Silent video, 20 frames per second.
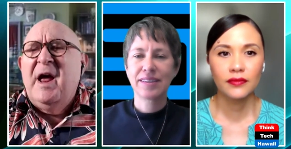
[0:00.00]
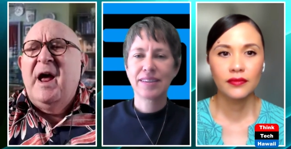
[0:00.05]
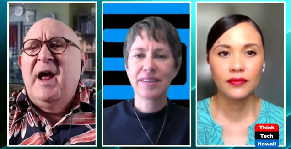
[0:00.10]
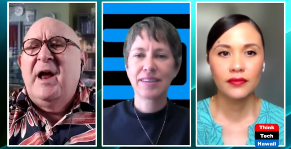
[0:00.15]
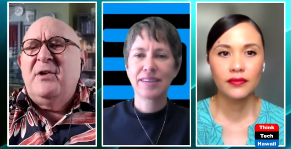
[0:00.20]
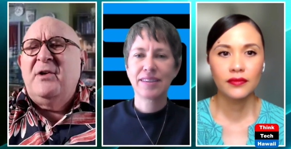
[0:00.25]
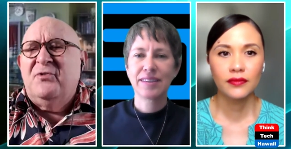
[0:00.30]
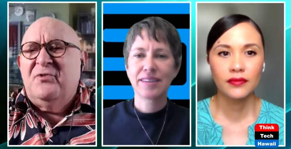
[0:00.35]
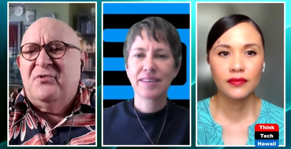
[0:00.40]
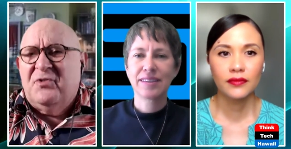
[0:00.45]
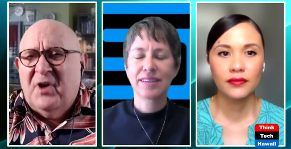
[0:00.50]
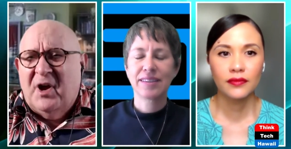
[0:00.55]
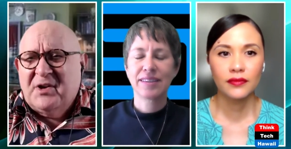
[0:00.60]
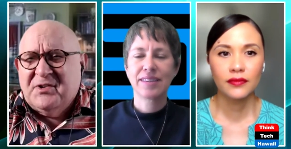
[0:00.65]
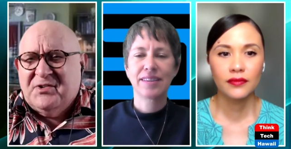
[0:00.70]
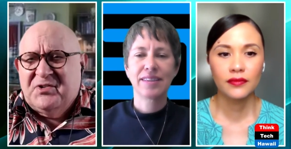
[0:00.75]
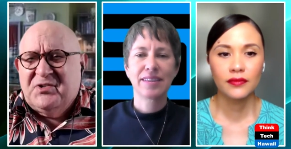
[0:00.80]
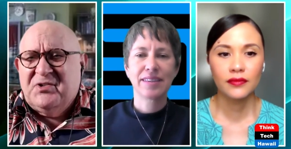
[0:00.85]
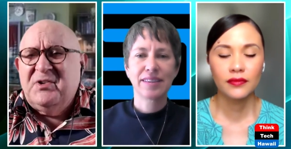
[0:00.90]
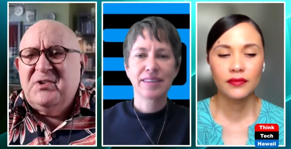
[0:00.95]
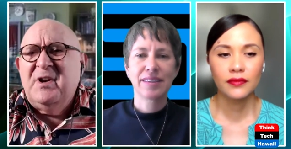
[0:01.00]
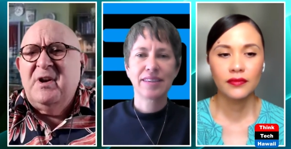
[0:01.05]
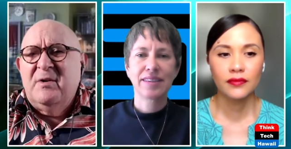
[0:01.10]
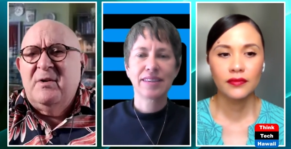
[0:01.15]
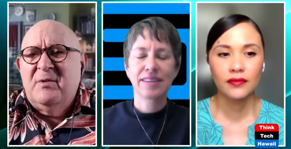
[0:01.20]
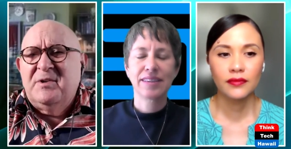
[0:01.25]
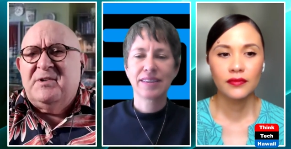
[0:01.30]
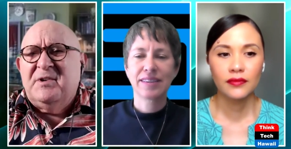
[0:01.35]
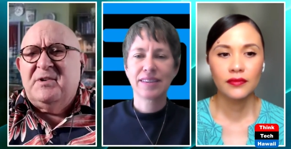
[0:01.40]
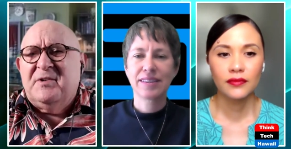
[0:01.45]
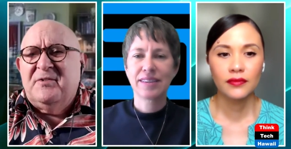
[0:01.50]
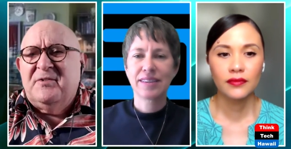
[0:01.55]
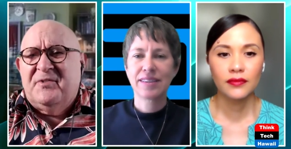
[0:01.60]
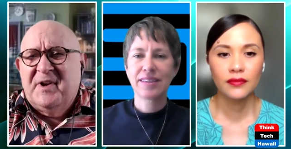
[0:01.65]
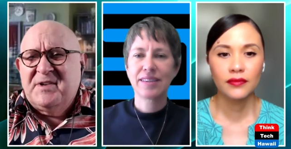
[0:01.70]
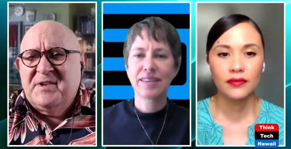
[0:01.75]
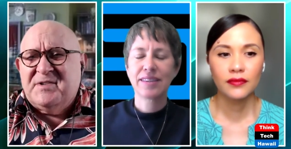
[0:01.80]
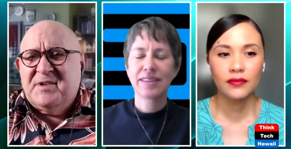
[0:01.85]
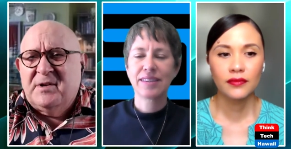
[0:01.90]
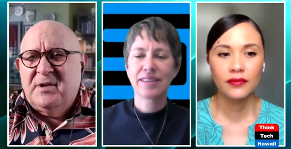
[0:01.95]
Speaker 1: and thus with the
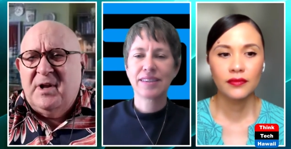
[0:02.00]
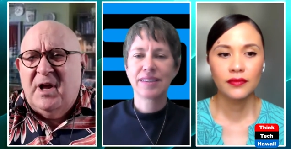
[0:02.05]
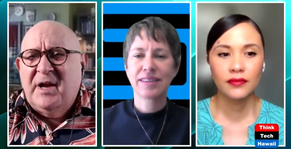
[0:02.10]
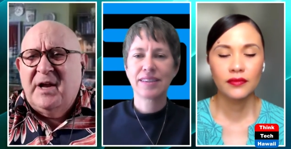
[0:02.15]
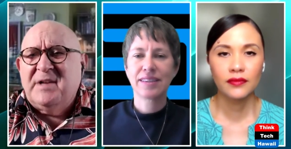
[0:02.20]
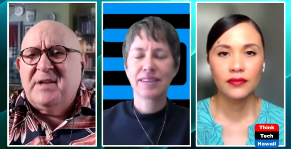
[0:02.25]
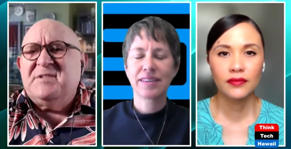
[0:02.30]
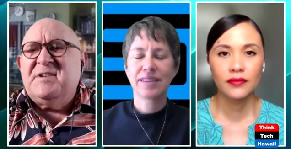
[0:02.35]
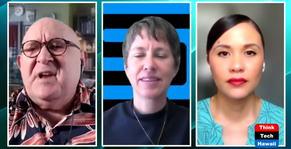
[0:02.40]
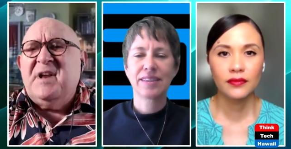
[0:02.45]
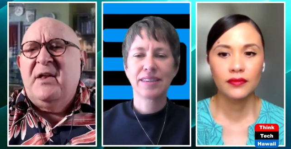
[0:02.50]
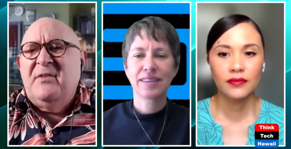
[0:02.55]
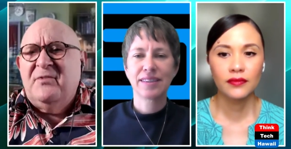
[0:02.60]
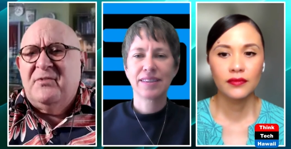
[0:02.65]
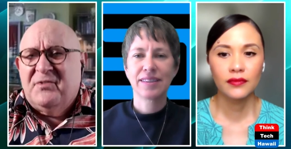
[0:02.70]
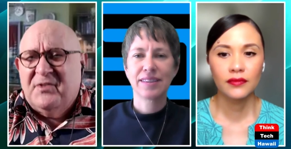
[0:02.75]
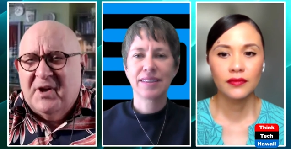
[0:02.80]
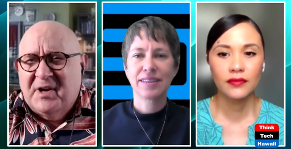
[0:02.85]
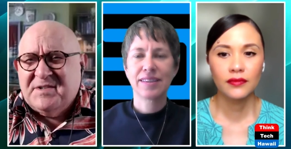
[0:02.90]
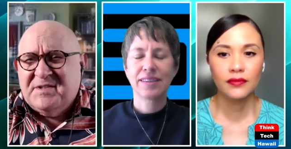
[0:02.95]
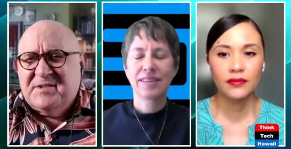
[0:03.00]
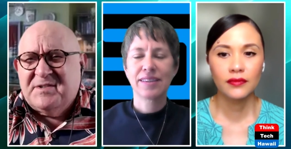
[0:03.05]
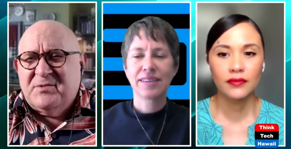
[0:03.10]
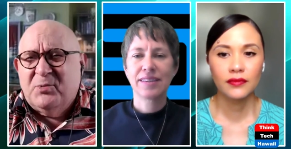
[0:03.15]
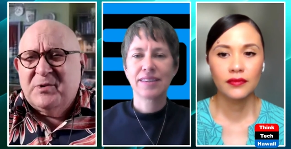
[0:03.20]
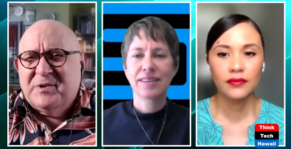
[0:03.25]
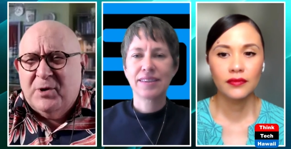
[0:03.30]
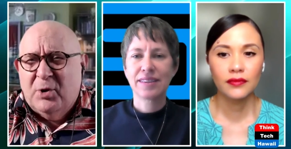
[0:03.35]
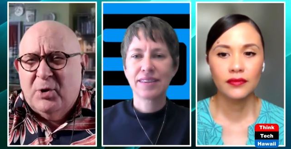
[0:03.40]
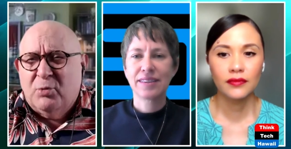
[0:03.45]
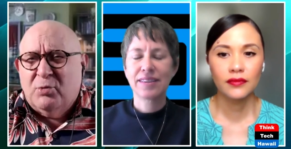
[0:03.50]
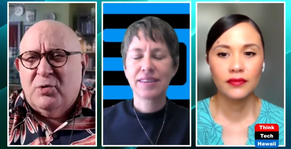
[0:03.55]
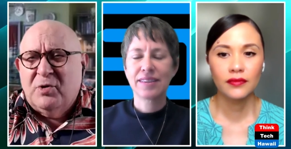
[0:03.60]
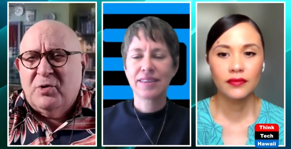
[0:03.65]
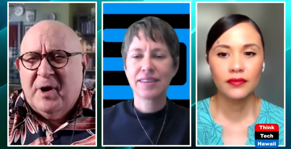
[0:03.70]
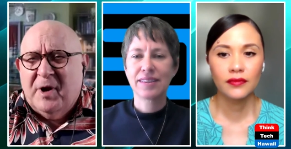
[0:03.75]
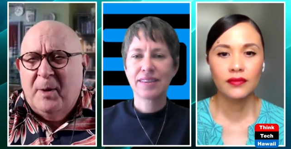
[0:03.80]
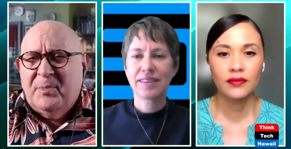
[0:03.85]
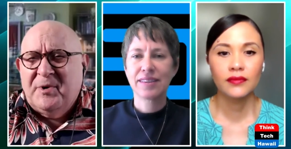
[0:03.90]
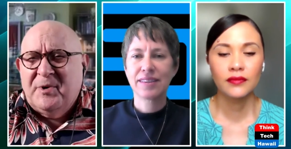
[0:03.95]
Defense Alliance, and thus with local
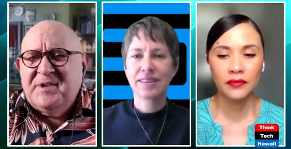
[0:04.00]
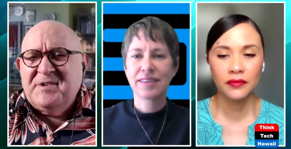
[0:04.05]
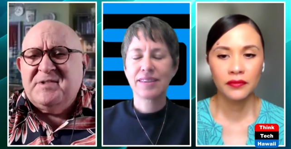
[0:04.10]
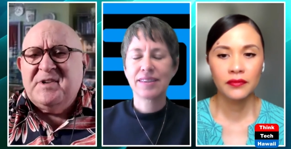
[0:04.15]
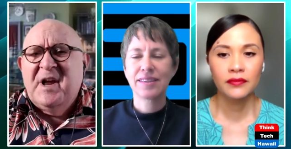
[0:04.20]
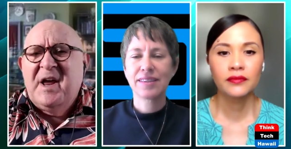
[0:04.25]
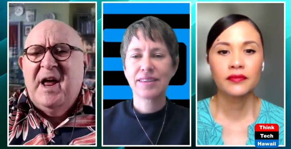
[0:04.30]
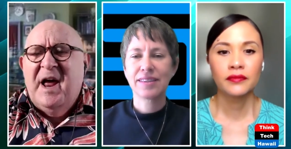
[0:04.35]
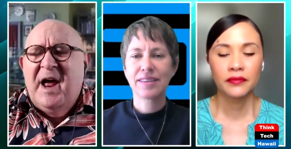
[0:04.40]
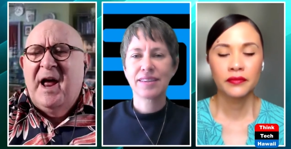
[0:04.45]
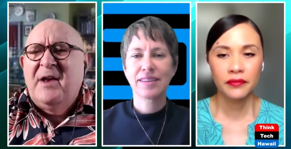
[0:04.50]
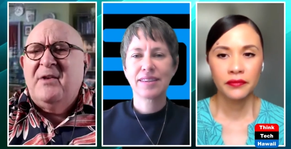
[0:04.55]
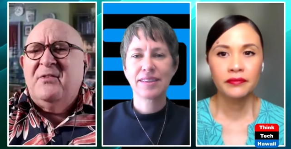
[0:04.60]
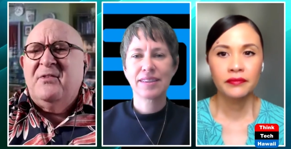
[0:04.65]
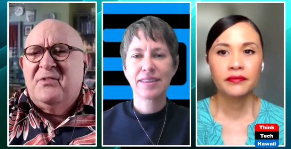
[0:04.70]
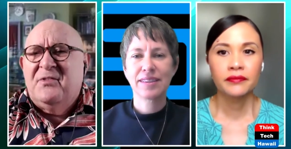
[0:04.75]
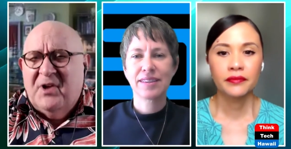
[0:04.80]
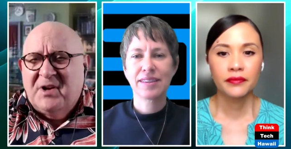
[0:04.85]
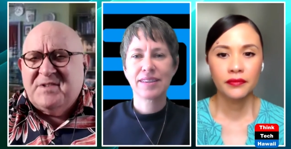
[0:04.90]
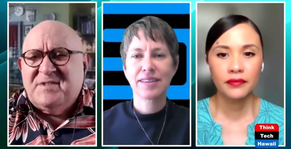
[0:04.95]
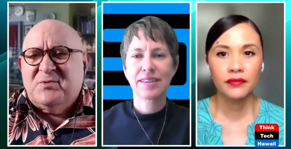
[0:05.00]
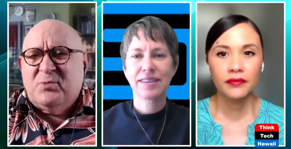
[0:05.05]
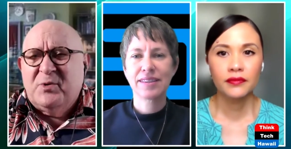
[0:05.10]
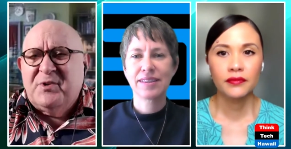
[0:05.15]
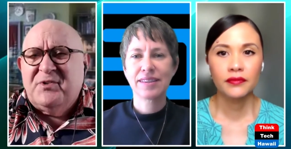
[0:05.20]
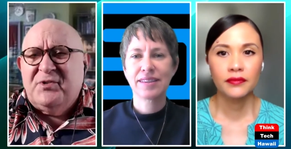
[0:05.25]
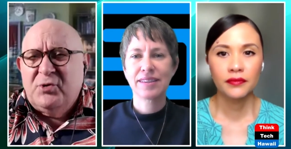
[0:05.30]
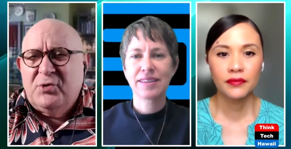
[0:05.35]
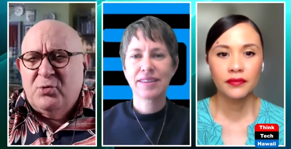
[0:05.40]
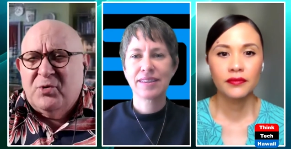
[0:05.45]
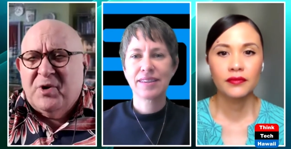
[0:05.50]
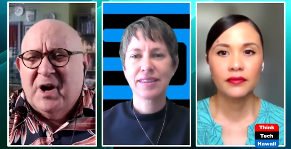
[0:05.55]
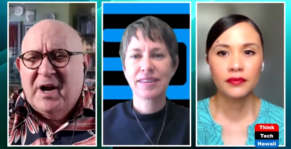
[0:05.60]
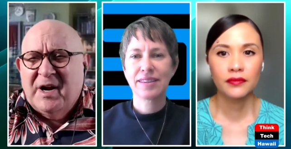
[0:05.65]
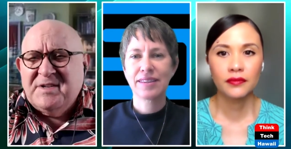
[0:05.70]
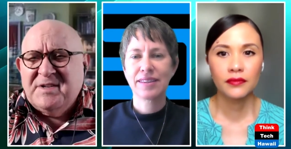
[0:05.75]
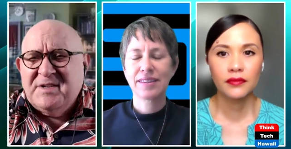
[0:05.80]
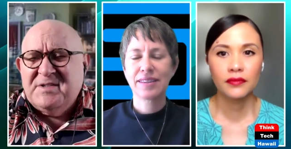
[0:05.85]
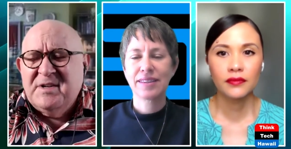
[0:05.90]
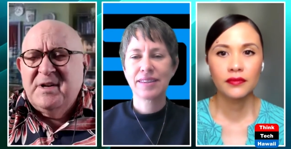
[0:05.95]
companies, and thus with you
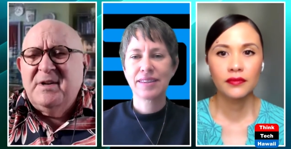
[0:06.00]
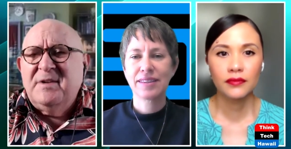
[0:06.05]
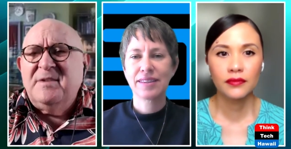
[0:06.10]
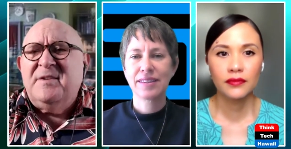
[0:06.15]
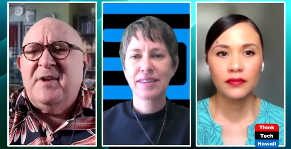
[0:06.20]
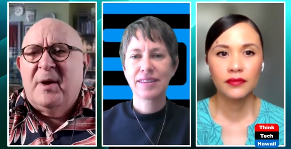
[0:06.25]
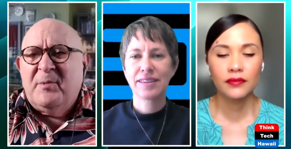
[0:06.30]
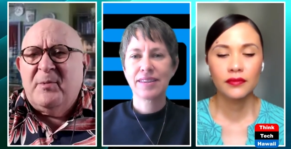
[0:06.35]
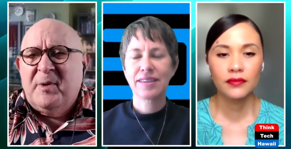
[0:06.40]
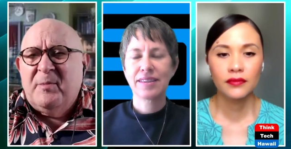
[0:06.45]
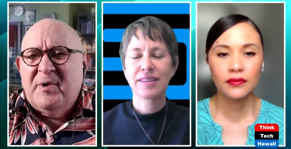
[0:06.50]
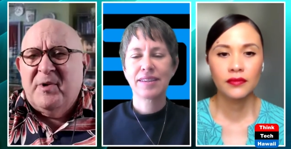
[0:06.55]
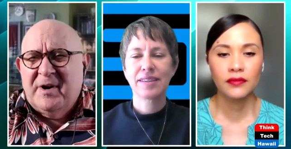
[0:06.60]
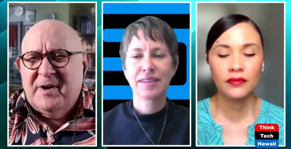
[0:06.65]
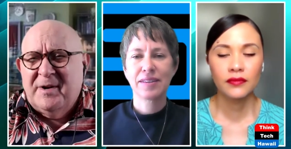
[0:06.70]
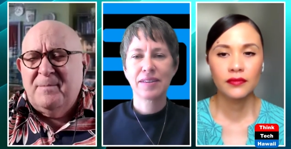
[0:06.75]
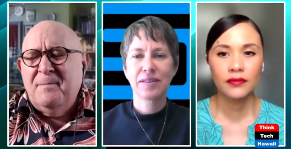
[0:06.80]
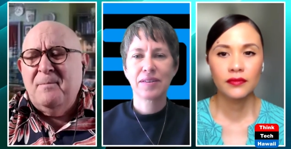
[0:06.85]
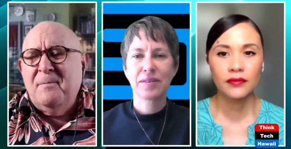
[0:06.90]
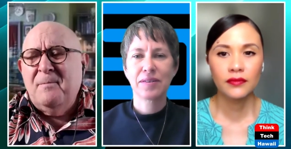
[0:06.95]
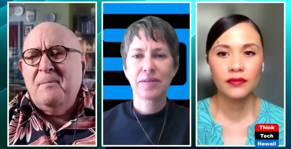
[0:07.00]
guys. Tell me about it.